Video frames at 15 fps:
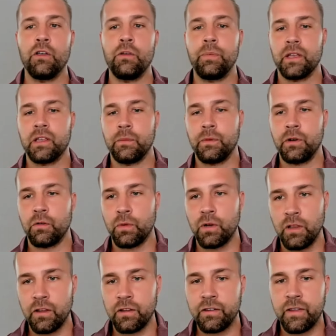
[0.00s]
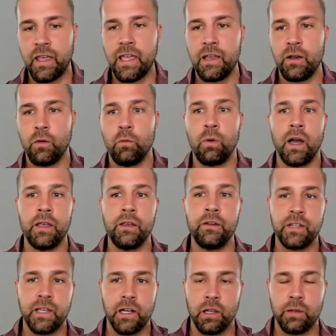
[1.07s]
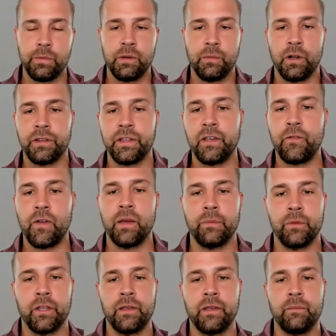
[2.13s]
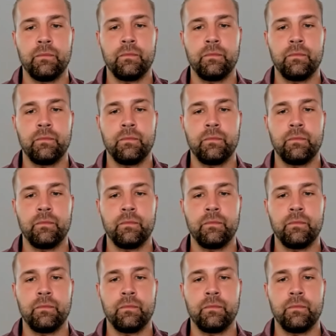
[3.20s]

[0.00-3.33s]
how you picked up in real estate, why you scaled into multifamily.